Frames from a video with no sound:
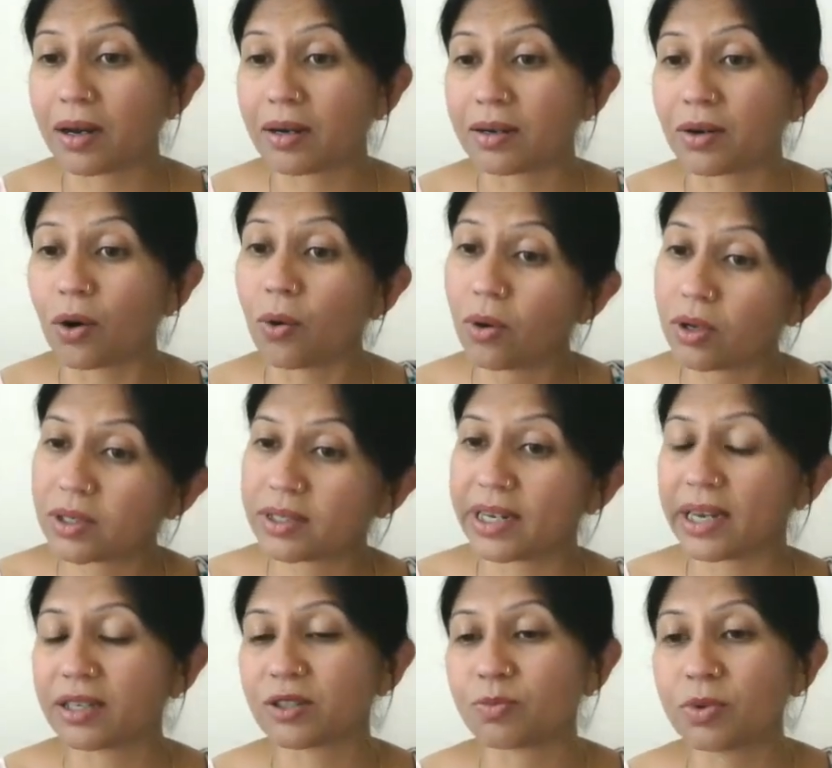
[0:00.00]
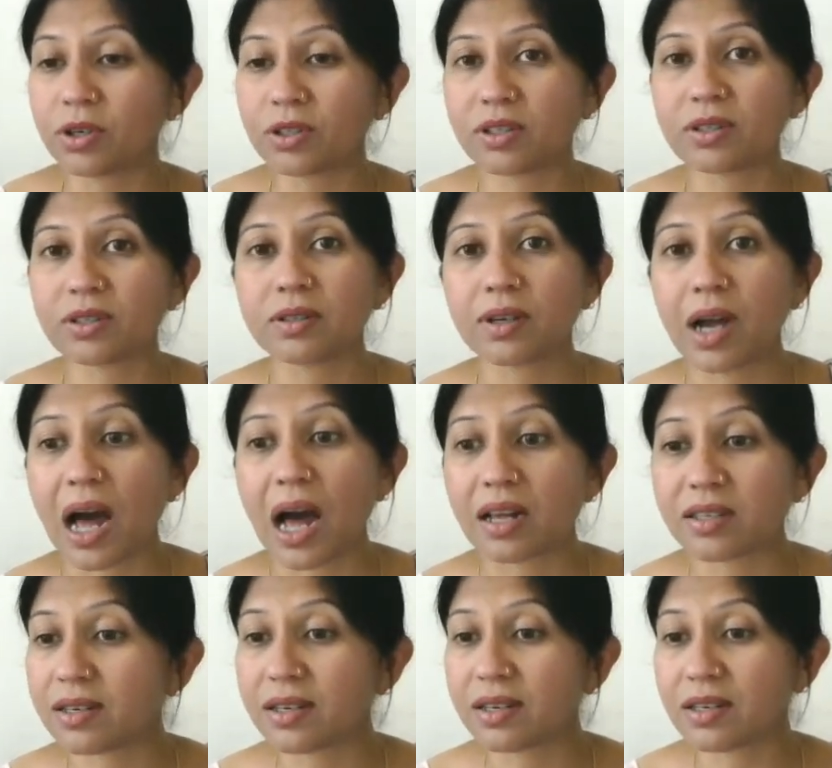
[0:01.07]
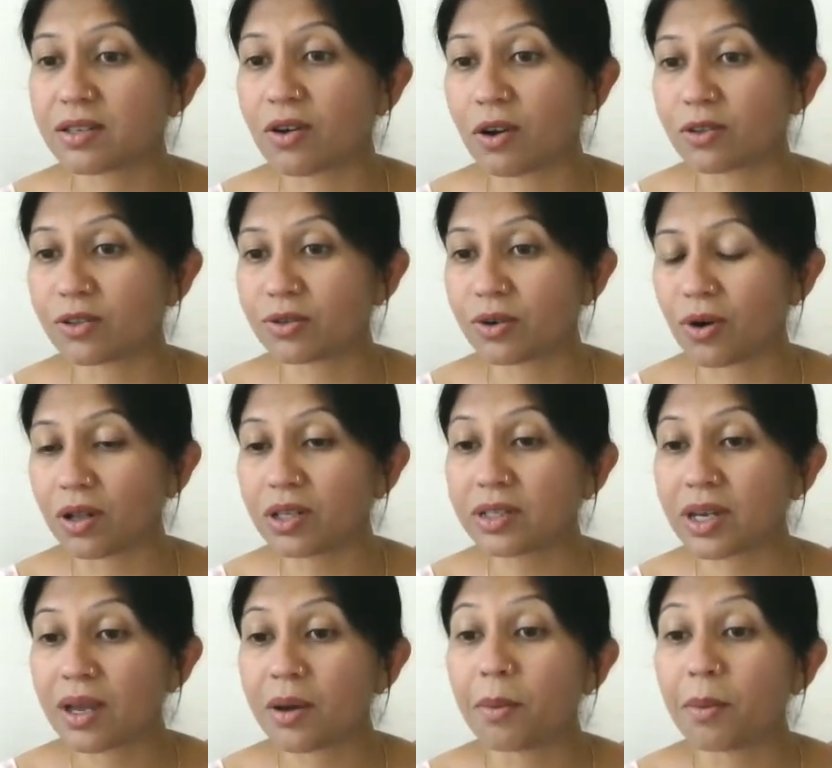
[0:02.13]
old textbooks, casting is also called